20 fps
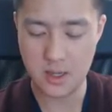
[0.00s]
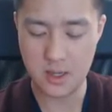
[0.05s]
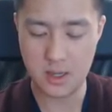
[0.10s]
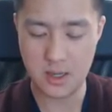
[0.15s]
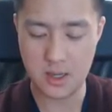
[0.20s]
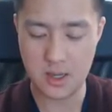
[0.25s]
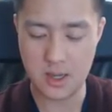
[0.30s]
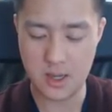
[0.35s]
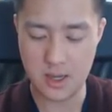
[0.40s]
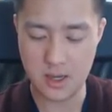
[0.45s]

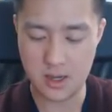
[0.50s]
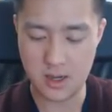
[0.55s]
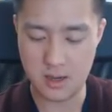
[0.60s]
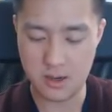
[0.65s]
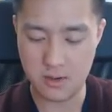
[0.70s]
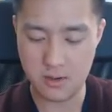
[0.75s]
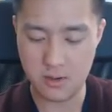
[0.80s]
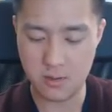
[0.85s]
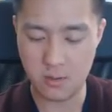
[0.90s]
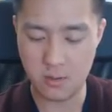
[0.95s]

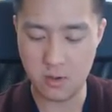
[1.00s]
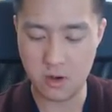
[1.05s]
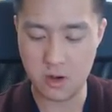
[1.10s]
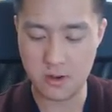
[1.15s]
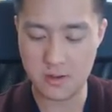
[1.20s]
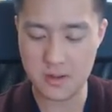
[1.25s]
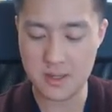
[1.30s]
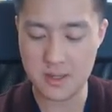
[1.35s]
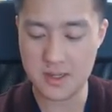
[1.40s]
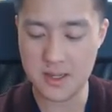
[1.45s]
uh where
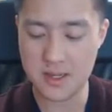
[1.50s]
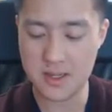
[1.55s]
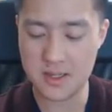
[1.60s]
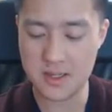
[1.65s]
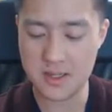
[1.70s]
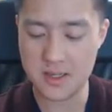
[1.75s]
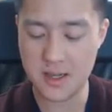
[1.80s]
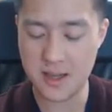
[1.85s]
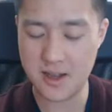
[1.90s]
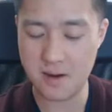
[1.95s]
this thing
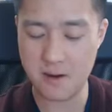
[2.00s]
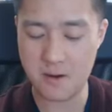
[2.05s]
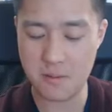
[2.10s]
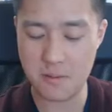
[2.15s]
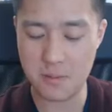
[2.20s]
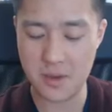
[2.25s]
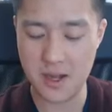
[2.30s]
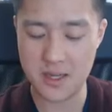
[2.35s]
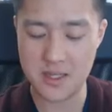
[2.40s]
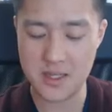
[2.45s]
doesn't get
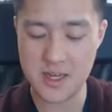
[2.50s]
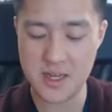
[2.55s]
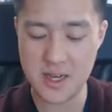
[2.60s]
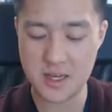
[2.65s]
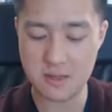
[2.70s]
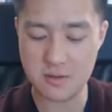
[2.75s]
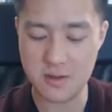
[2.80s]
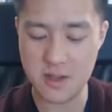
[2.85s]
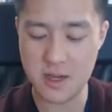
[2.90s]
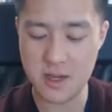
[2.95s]
hurt by G
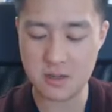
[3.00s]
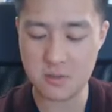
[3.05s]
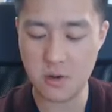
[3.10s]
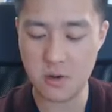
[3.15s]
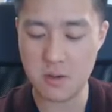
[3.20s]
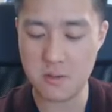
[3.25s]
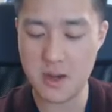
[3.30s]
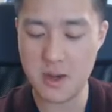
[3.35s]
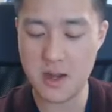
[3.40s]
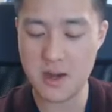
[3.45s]
X or E X
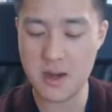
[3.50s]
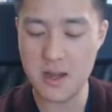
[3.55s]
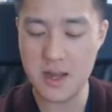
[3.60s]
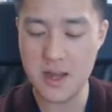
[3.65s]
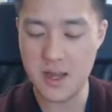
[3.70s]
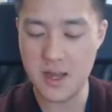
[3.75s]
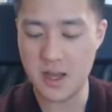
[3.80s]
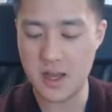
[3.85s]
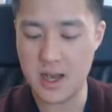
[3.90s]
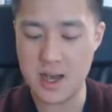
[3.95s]
Pokemon,
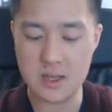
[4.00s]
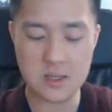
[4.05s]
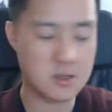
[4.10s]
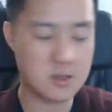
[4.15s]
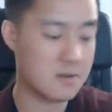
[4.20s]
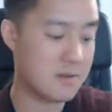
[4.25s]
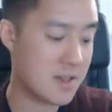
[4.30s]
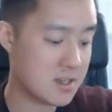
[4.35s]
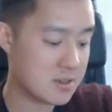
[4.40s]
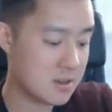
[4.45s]
uh so
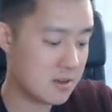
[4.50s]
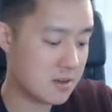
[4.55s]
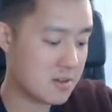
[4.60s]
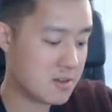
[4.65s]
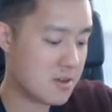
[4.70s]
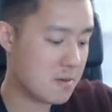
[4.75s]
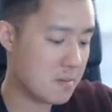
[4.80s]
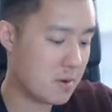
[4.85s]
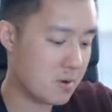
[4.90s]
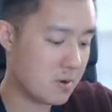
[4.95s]
if that's all the
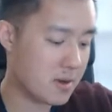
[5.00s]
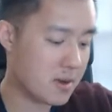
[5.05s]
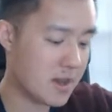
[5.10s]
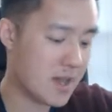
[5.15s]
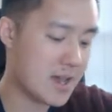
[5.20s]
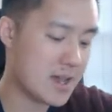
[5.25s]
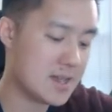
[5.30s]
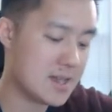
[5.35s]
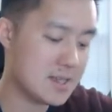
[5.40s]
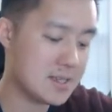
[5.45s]
your opponent
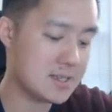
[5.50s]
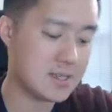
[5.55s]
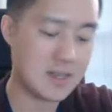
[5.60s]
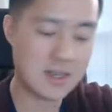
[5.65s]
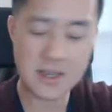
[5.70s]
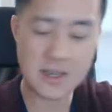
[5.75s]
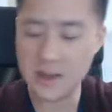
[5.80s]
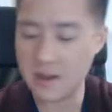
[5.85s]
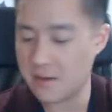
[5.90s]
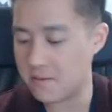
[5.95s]
has,
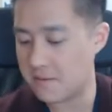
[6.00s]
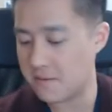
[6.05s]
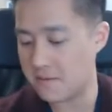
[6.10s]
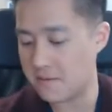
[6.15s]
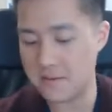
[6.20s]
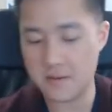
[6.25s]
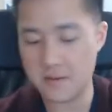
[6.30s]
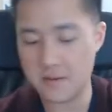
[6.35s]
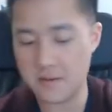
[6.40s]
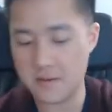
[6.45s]
uh,
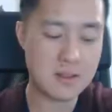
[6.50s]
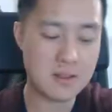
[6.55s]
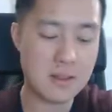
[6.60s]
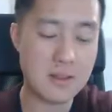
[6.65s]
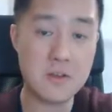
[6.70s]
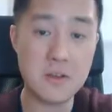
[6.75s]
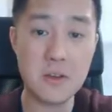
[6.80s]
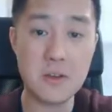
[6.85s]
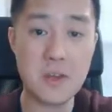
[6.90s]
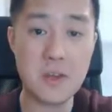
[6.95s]
they
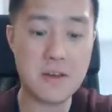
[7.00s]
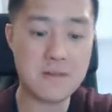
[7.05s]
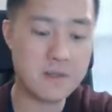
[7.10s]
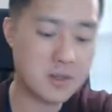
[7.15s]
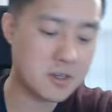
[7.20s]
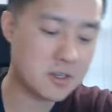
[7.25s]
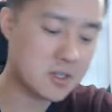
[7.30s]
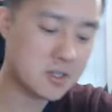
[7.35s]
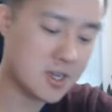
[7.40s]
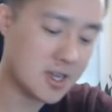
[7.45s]
feel you have a
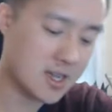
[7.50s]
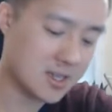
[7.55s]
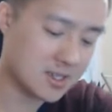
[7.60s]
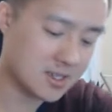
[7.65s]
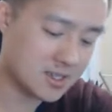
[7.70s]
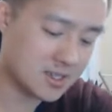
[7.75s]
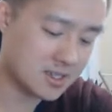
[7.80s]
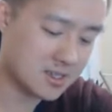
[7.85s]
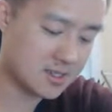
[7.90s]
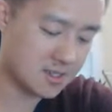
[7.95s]
good
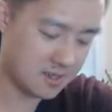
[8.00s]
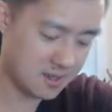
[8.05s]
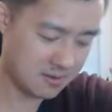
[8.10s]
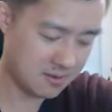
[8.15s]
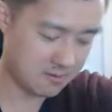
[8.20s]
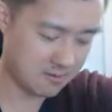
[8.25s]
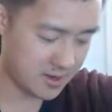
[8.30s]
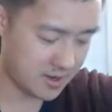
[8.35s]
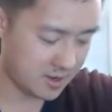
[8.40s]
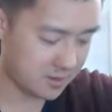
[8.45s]
chance
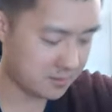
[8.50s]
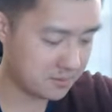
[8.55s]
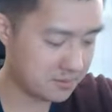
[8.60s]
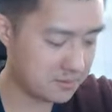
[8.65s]
of winning.